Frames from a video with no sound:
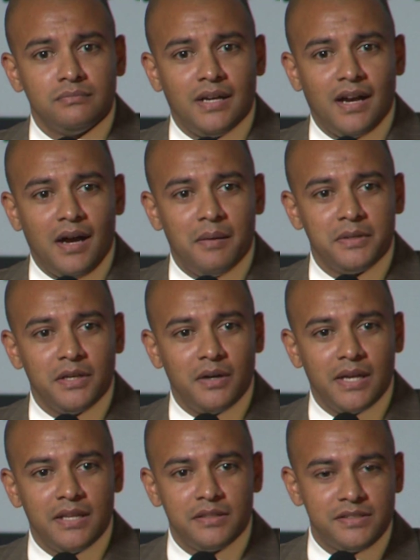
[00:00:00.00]

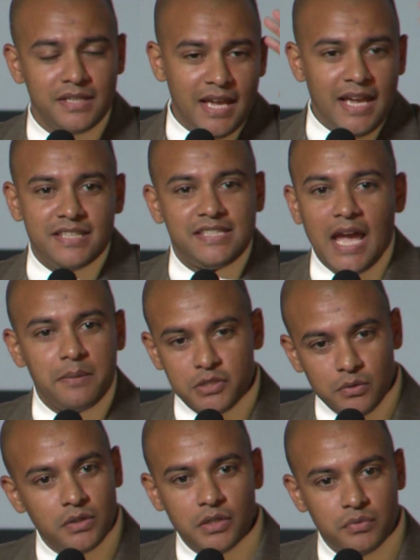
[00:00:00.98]
And it's
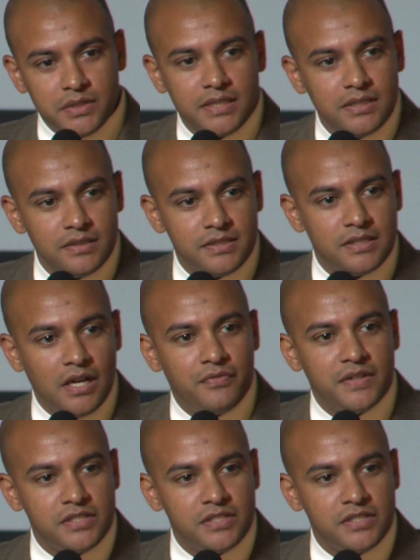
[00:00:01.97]
absolutely ridiculous stuff.